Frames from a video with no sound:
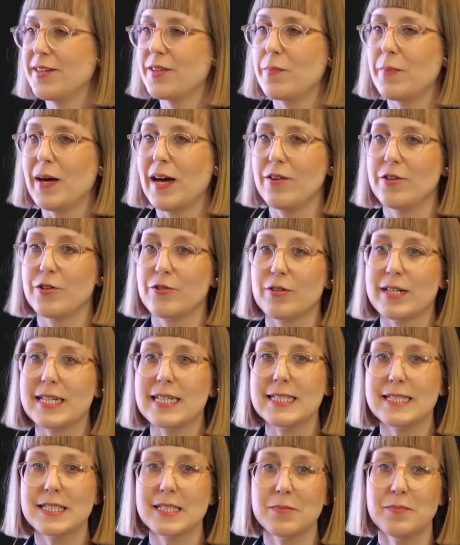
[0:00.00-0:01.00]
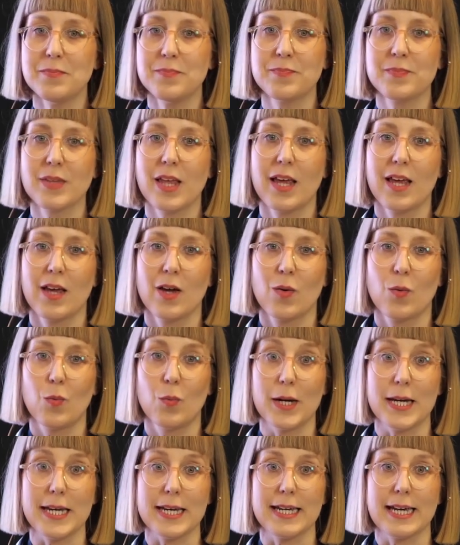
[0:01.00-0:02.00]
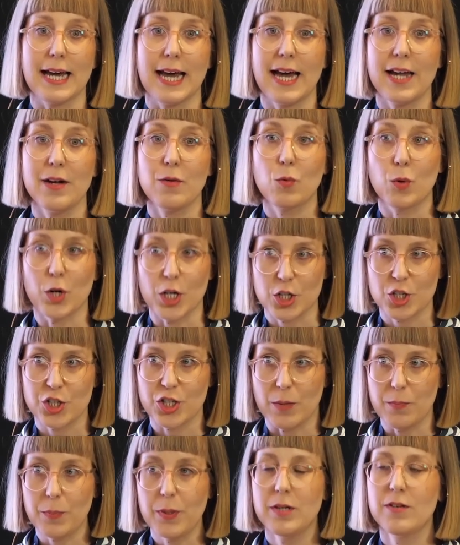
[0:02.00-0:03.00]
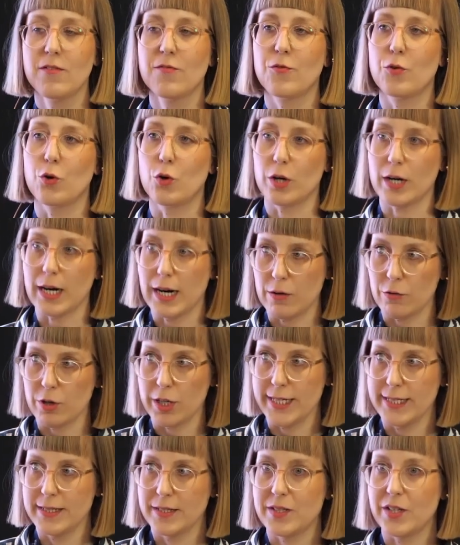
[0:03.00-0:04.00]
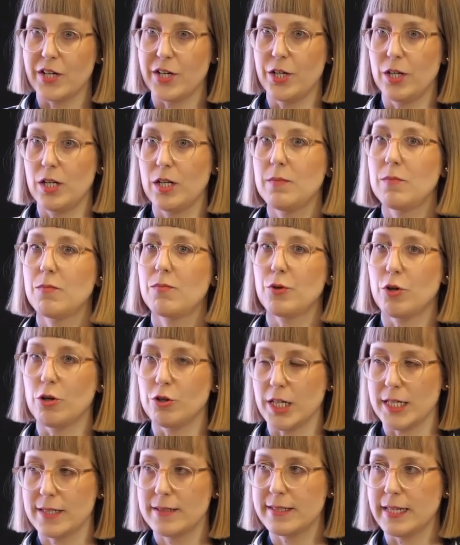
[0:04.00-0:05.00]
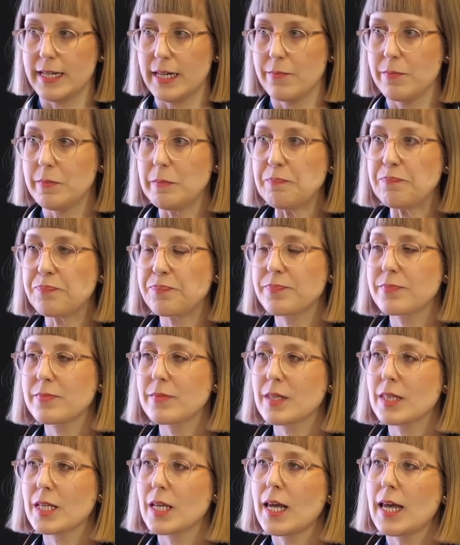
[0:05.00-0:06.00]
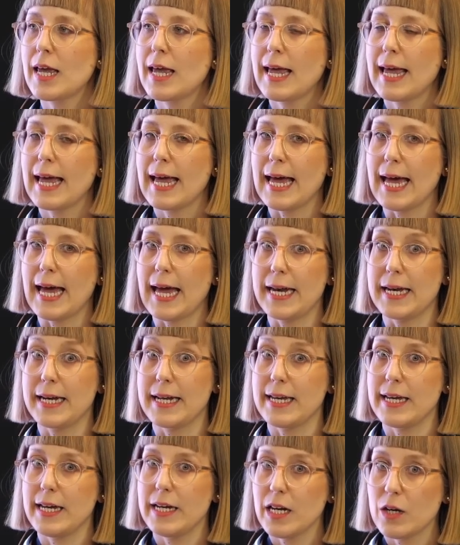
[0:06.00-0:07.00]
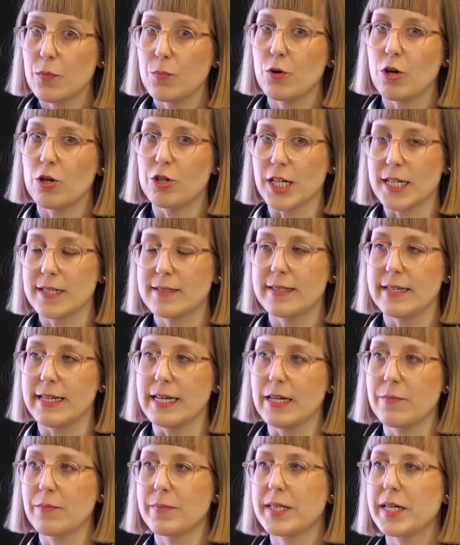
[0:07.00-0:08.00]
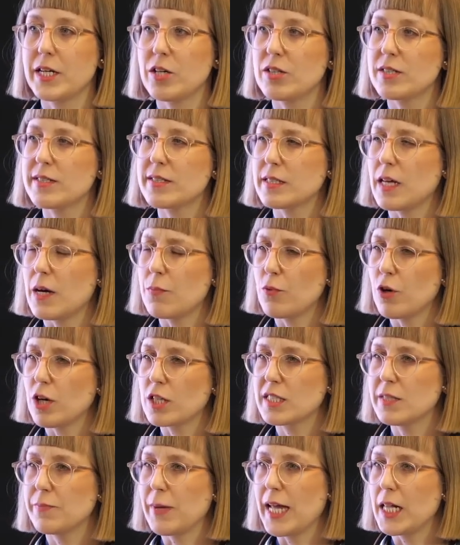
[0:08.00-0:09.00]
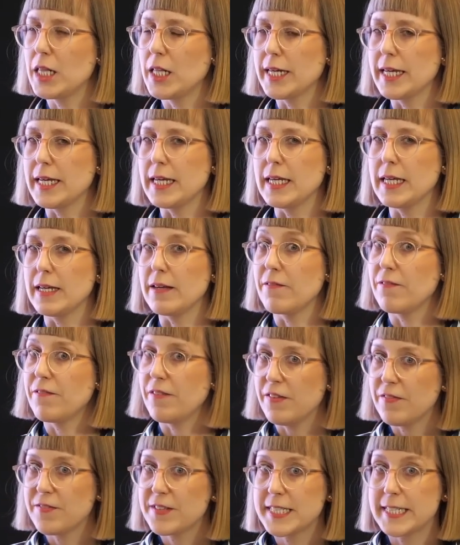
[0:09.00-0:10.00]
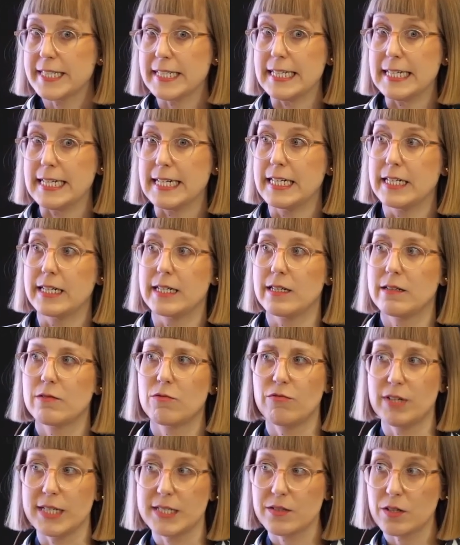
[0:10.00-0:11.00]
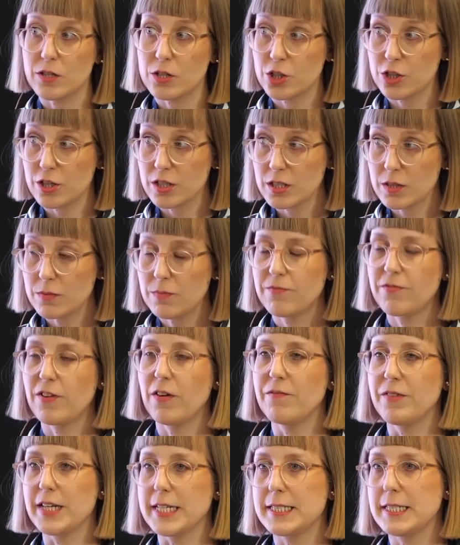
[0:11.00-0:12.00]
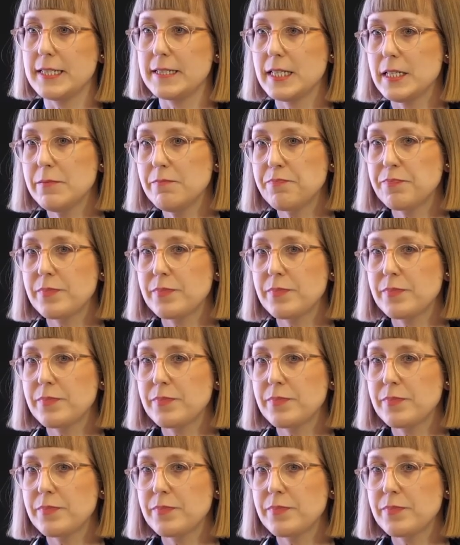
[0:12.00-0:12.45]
the boundaries, we had a workshop for our internal project team. And in our project team, there's approximately 15 researchers from VTT